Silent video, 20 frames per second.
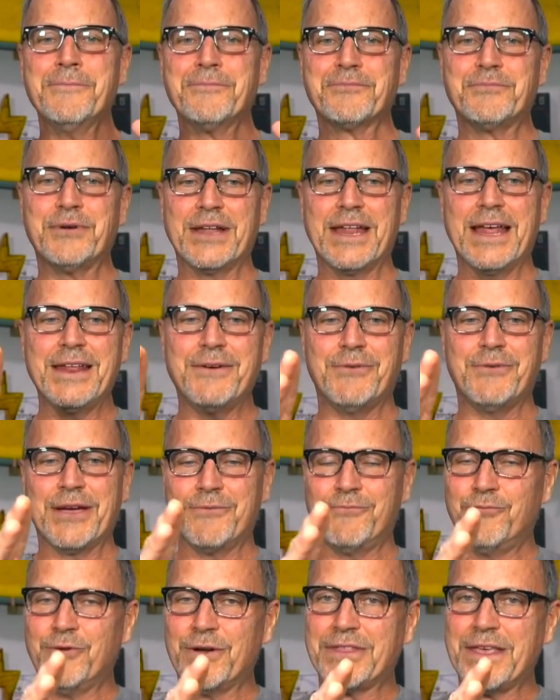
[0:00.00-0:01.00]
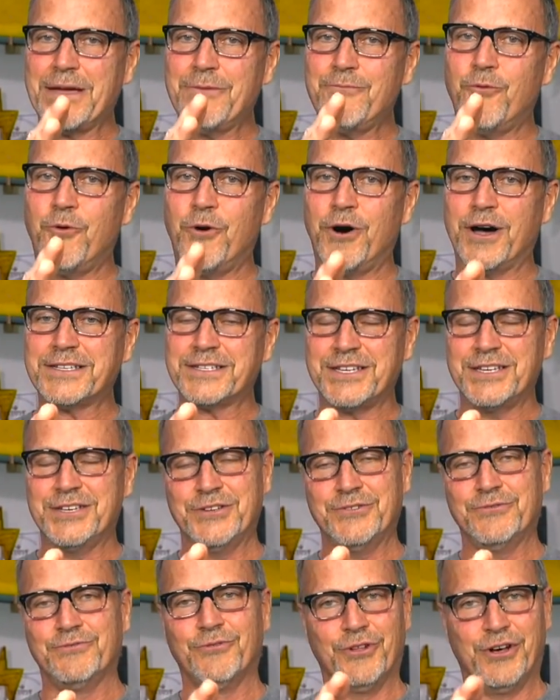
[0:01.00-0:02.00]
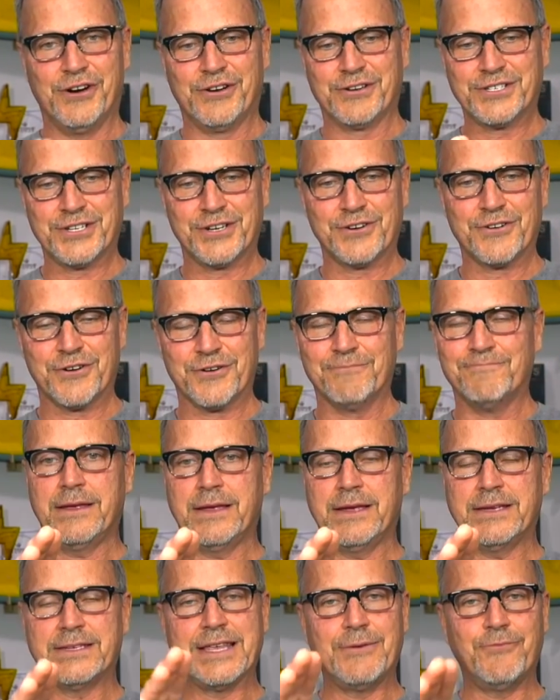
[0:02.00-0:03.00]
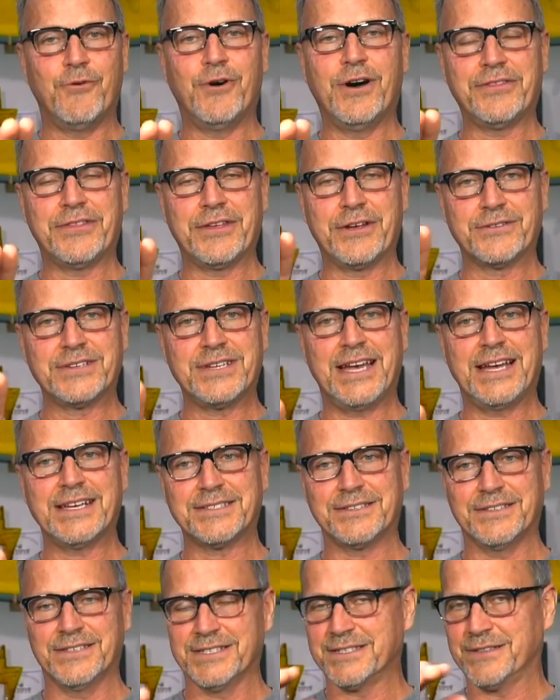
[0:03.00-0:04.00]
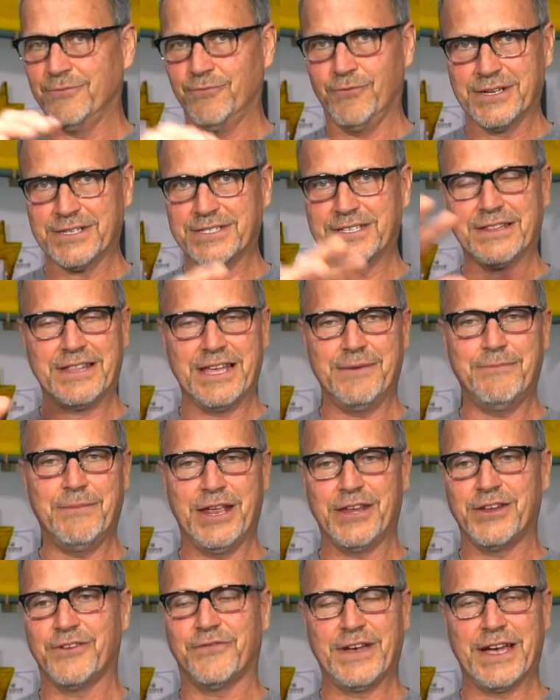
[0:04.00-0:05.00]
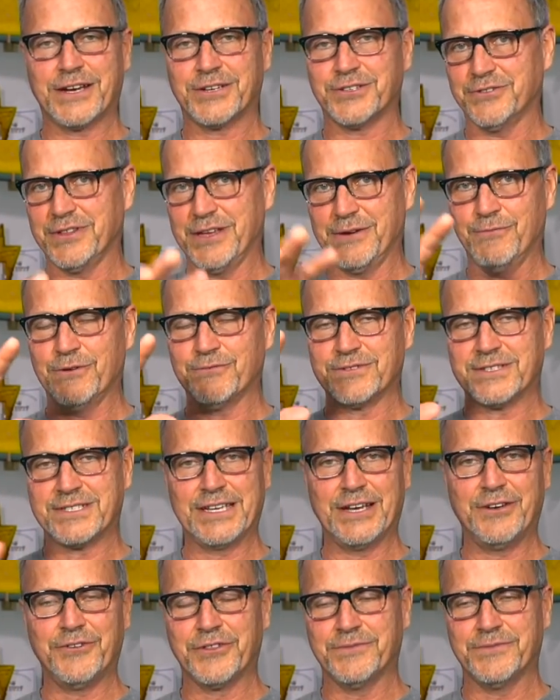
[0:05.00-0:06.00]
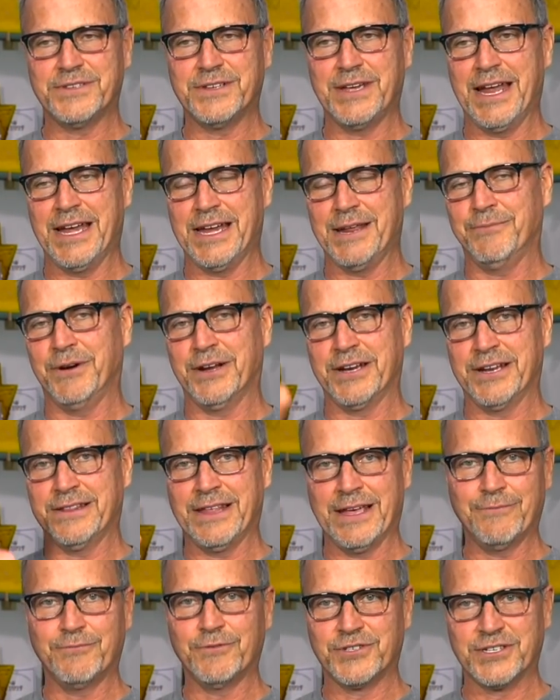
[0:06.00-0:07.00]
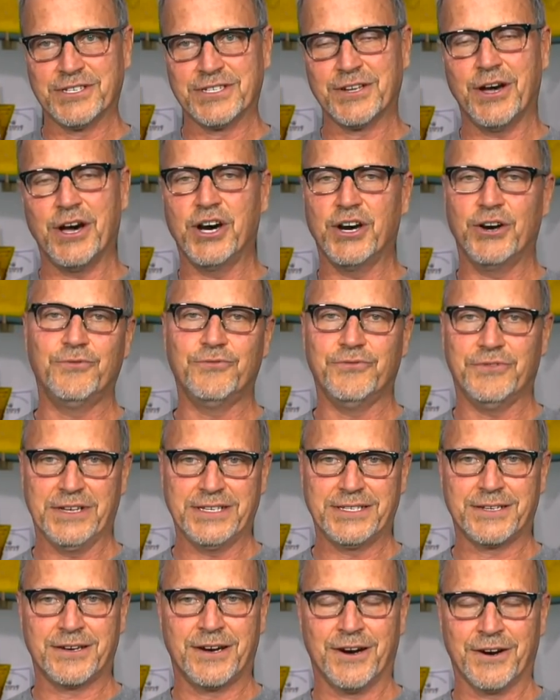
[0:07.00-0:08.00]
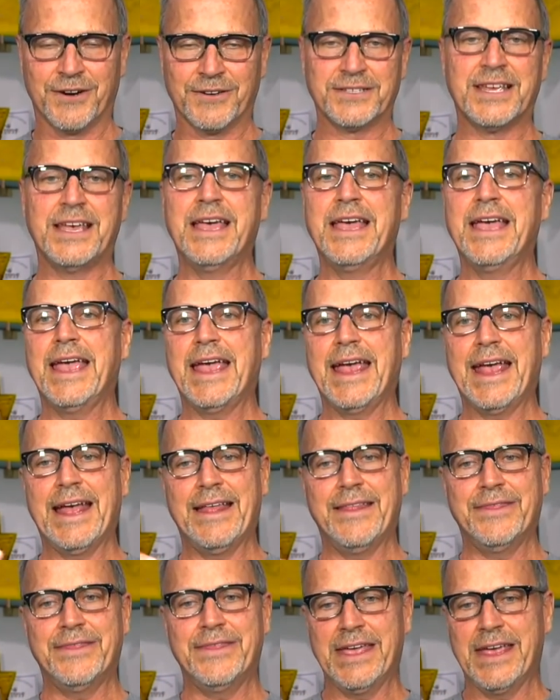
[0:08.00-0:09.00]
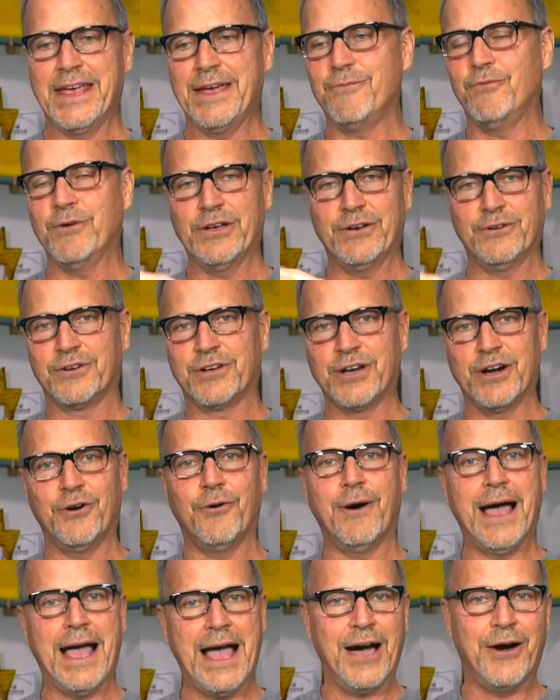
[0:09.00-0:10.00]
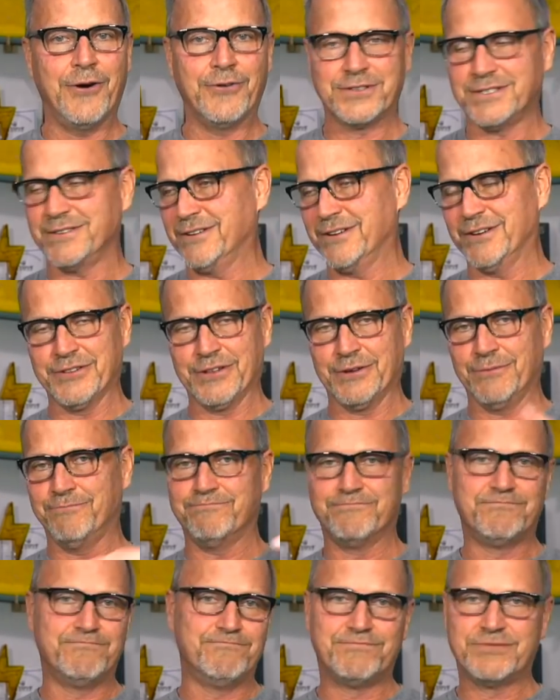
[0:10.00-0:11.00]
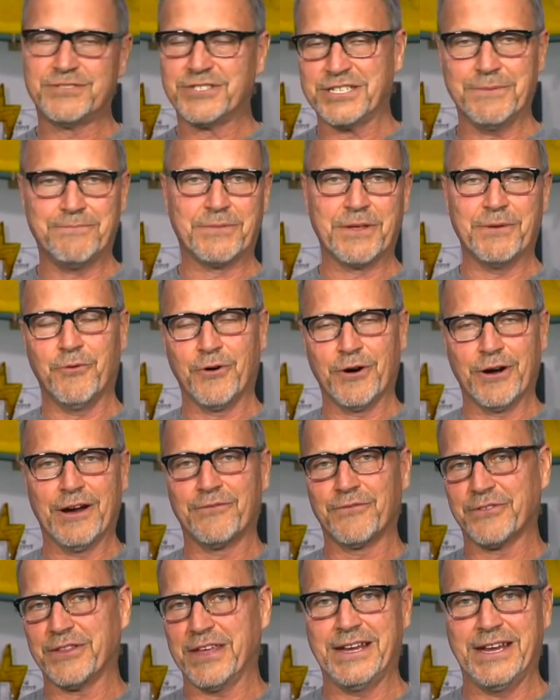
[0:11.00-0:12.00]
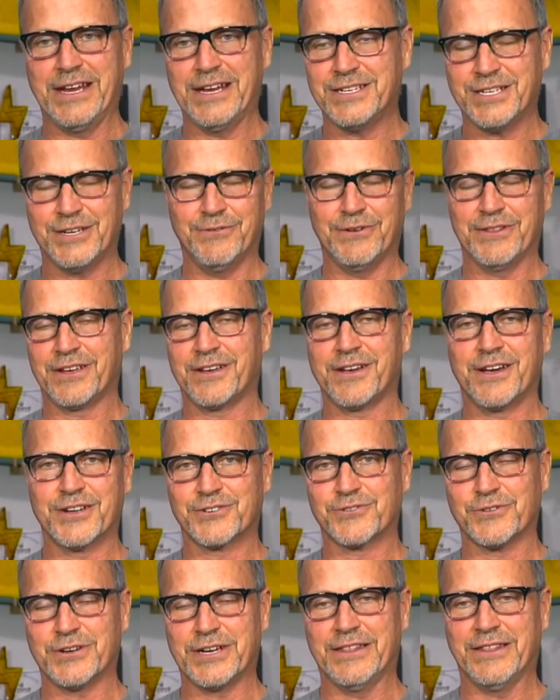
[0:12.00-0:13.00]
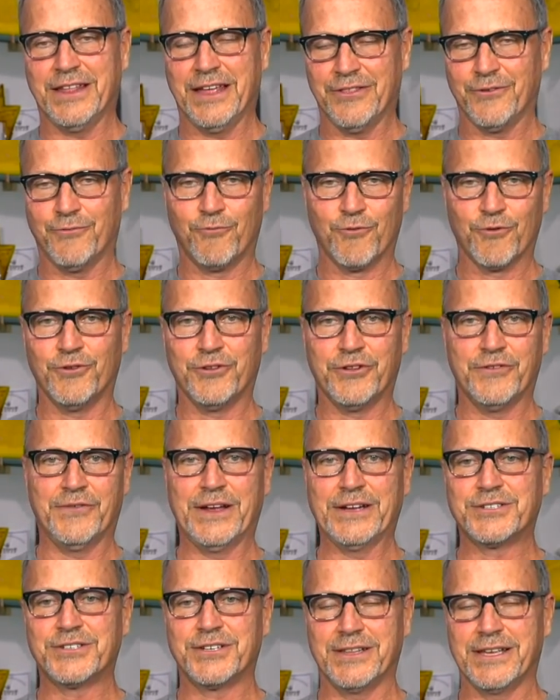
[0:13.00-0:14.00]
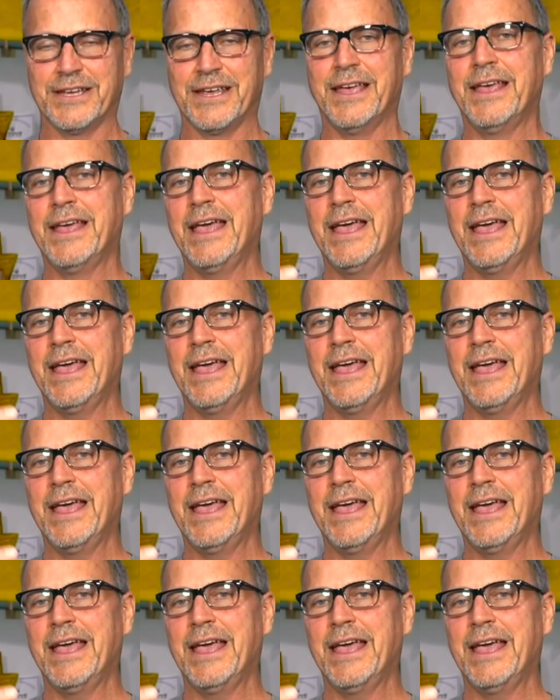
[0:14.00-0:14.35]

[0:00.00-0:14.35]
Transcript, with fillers: But anyway, what they want to do long term is they want their Teslas, the ones that they manufacture, they won't sell them to anybody. They will just own these cars and they will go out, you know, they'll ship them wherever they need to in the country and then the world eventually.